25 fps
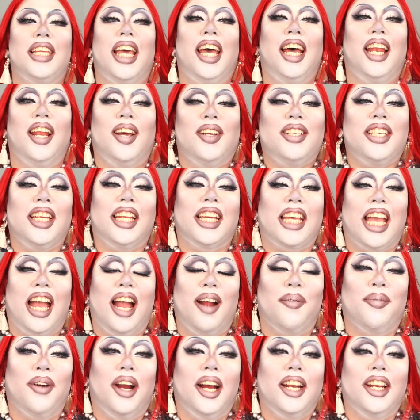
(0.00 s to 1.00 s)
Say hello to the
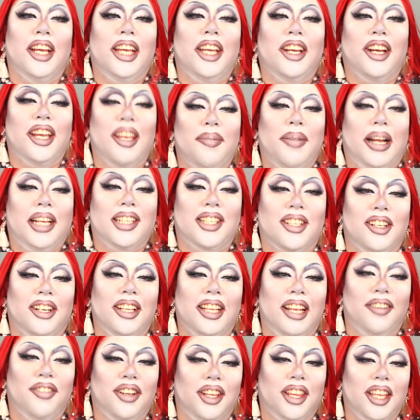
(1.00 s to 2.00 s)
camera. I know you got your mask on
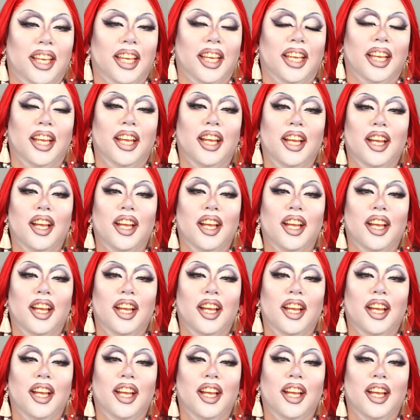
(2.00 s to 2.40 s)
and everything.